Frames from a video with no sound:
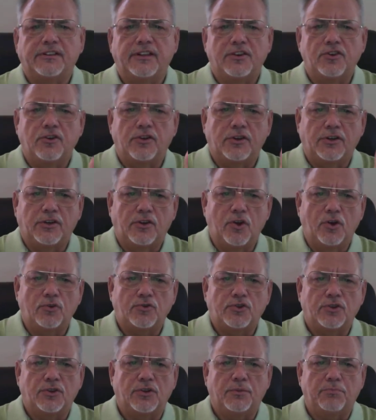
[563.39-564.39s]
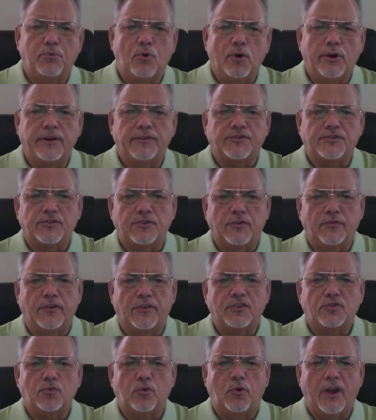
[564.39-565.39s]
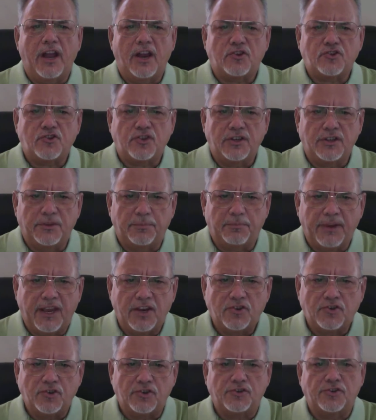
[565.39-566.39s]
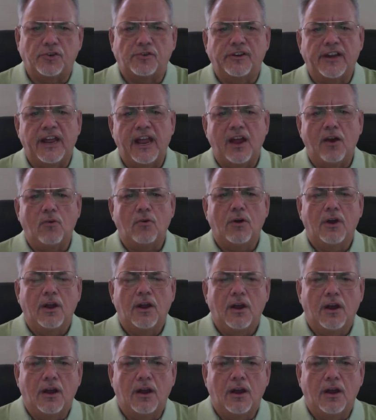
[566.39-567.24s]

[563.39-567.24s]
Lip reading: then you're going to go to the point of service, where actually the patients are now